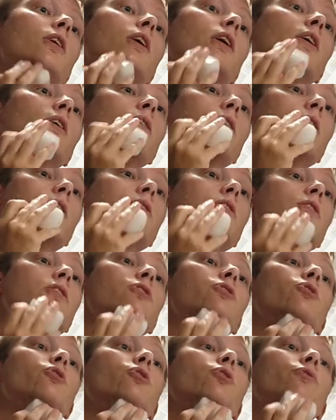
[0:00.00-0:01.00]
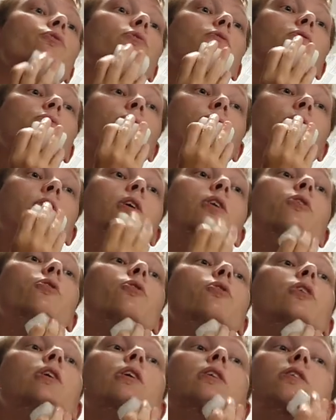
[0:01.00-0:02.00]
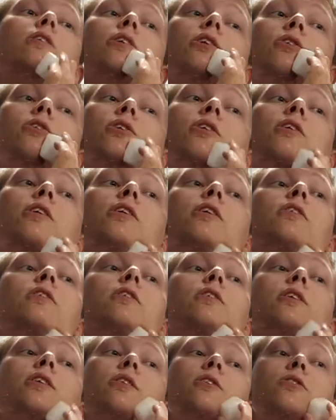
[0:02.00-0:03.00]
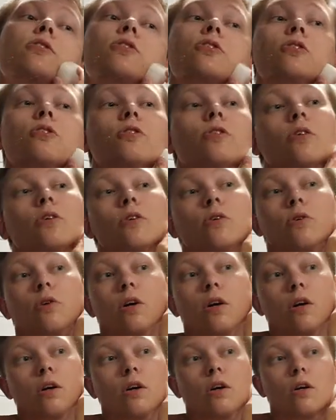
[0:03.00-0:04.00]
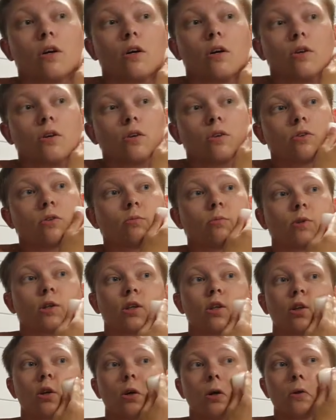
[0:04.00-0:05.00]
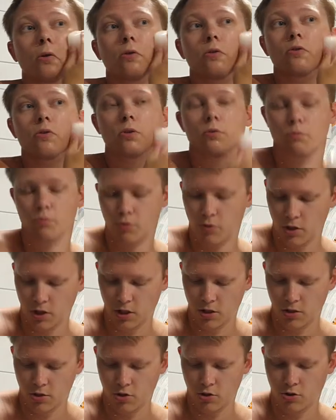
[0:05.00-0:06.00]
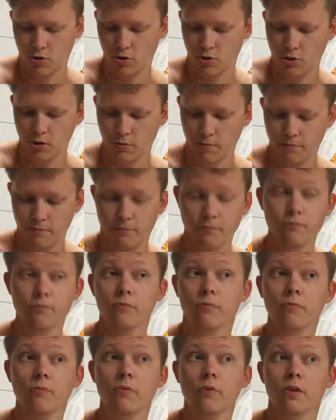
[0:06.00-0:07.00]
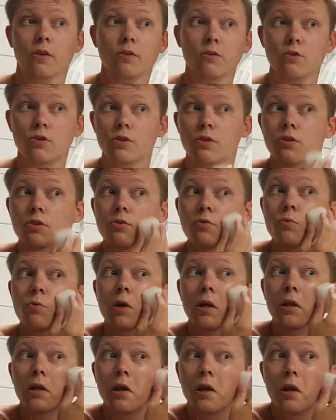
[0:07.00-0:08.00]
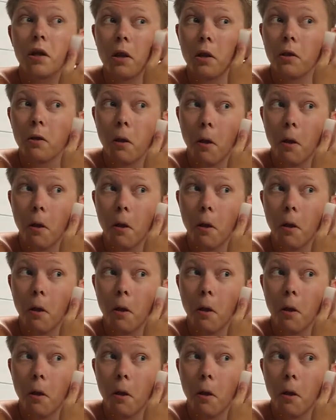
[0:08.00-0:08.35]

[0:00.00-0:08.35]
And this is often where you get irritated, so to make 100% sure, just letting it.